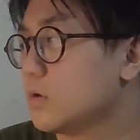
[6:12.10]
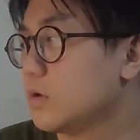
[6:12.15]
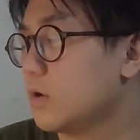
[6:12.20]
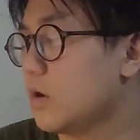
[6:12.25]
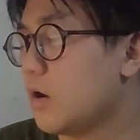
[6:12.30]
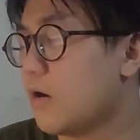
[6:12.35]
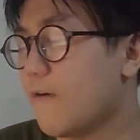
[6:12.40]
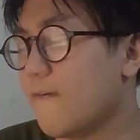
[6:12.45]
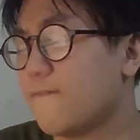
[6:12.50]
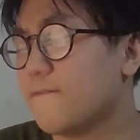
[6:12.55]

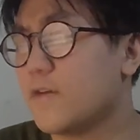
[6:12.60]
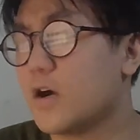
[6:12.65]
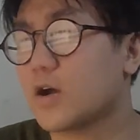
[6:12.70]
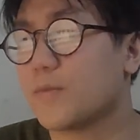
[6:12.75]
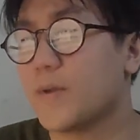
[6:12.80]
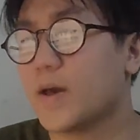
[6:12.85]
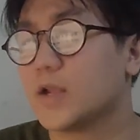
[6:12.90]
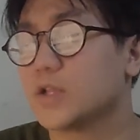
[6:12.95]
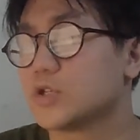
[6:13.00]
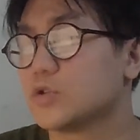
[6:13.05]
Oh, fuck
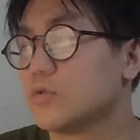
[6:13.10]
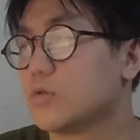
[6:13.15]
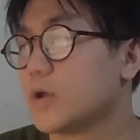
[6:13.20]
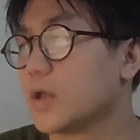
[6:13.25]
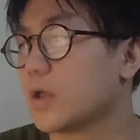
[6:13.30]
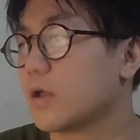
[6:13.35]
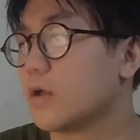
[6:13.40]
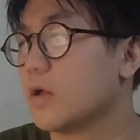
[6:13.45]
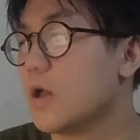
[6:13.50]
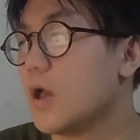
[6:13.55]
man, it's
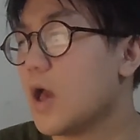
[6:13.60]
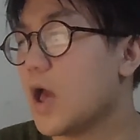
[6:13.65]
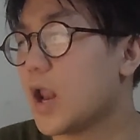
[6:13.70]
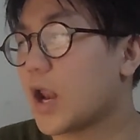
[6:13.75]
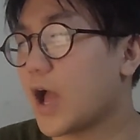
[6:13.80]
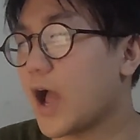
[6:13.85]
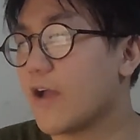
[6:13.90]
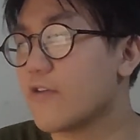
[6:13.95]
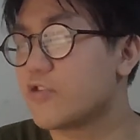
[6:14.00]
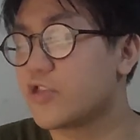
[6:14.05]
annoying.
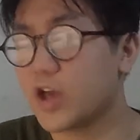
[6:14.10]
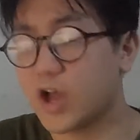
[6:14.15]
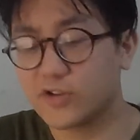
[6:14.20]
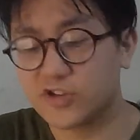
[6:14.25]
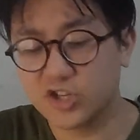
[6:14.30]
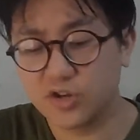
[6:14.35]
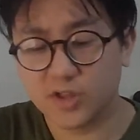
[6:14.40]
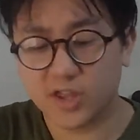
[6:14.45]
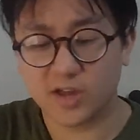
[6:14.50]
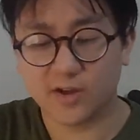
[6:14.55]
I, think, I
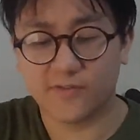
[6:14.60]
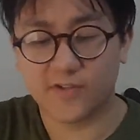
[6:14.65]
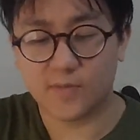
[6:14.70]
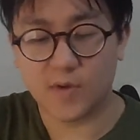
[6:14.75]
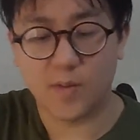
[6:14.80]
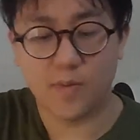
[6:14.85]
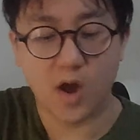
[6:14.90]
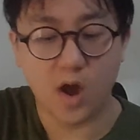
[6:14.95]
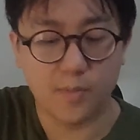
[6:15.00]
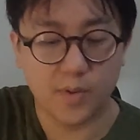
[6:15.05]
genuinely think I found
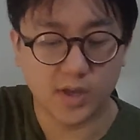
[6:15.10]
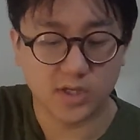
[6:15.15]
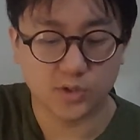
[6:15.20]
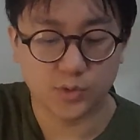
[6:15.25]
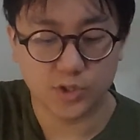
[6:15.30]
my purpose,